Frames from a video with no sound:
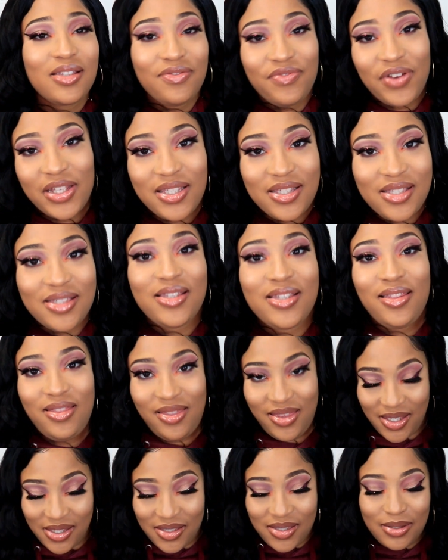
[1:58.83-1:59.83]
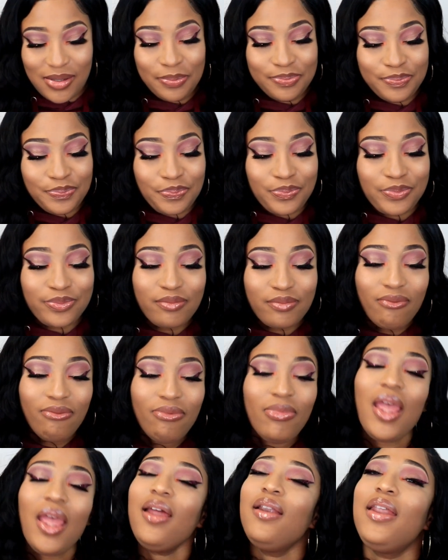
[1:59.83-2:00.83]
synthetic synthes.
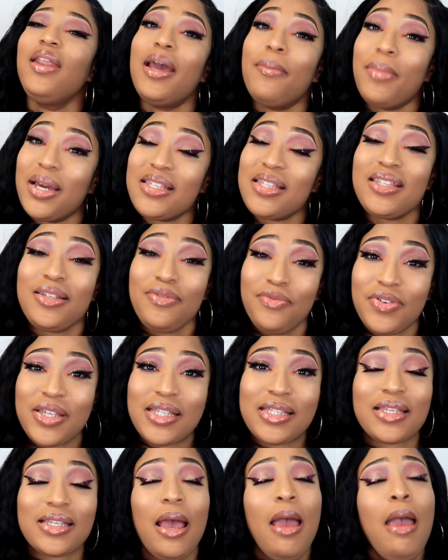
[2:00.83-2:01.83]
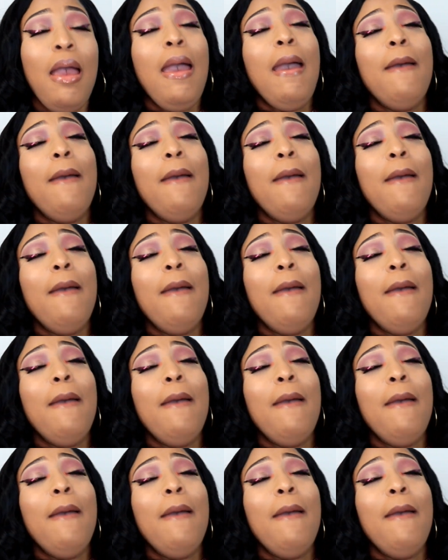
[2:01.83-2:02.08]
They are my synthes,